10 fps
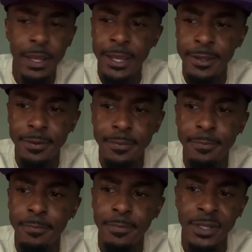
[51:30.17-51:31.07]
And
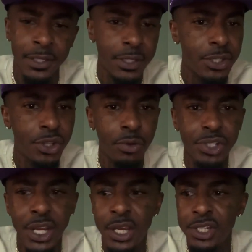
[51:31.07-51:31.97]
nothing is going
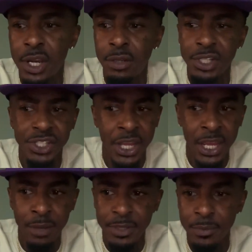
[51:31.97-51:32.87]
to change, y'all. These
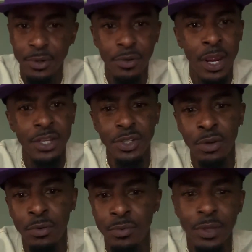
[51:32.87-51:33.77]
same Democrats
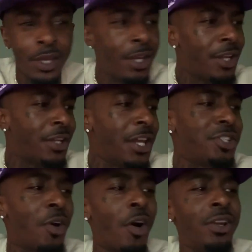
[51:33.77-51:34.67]
they
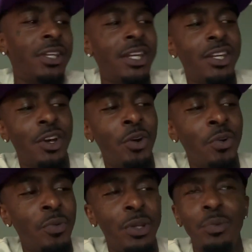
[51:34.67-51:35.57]
starting to get
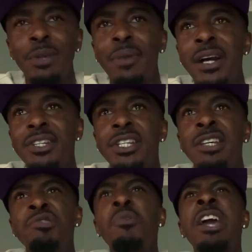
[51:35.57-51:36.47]
cold with it. What about say
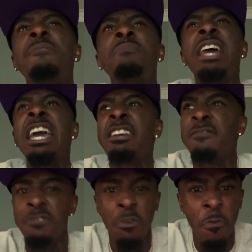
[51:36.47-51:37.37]
you ain't black
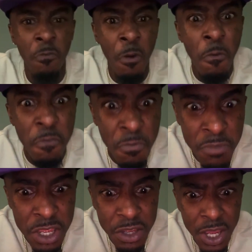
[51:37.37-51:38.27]
if you don't vote for
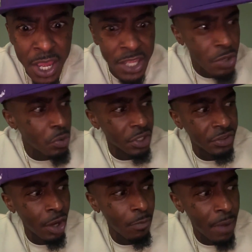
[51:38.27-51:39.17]
me? You would have
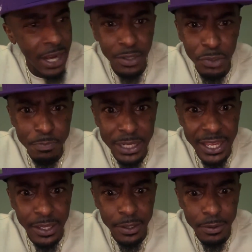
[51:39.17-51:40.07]
thought Biden was
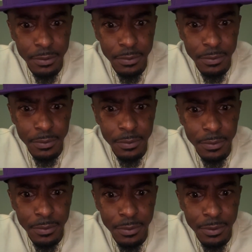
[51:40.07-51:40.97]
black.
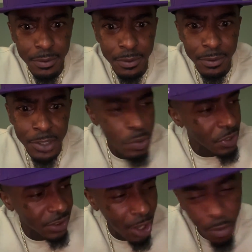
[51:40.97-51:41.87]
You would
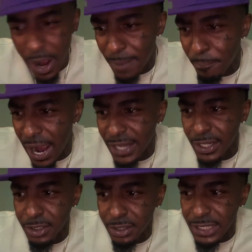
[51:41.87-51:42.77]
have thought
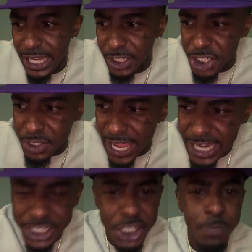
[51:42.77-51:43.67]
Biden looked like a
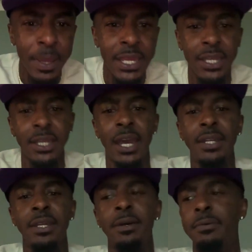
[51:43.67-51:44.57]
ace of spades,
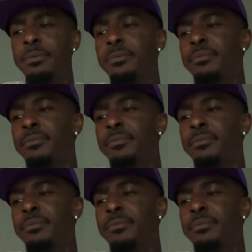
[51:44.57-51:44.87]
goddamn.